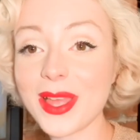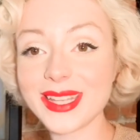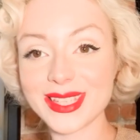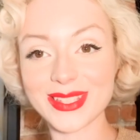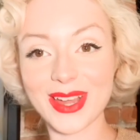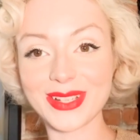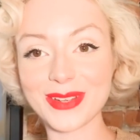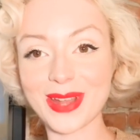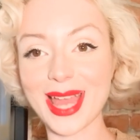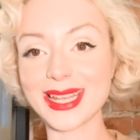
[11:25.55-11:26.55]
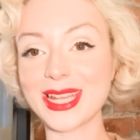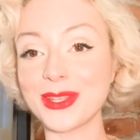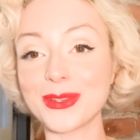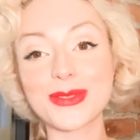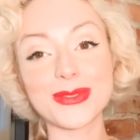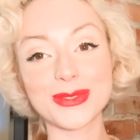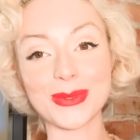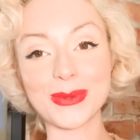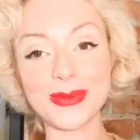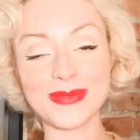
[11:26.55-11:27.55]
one is a Certainly Red, and it looks
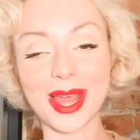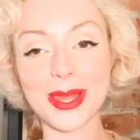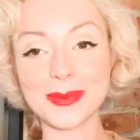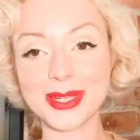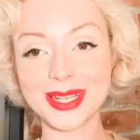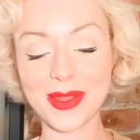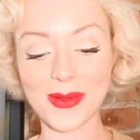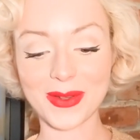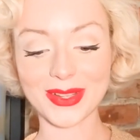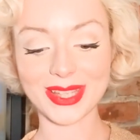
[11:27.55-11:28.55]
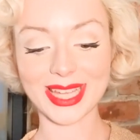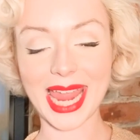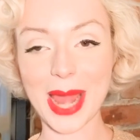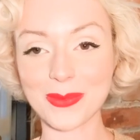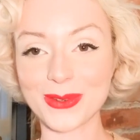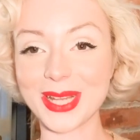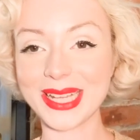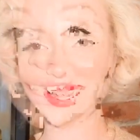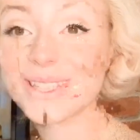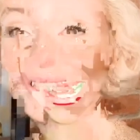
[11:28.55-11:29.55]
so vibrant on the camera
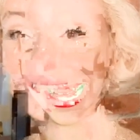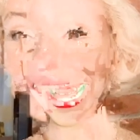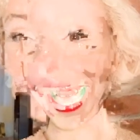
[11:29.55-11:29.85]
right now.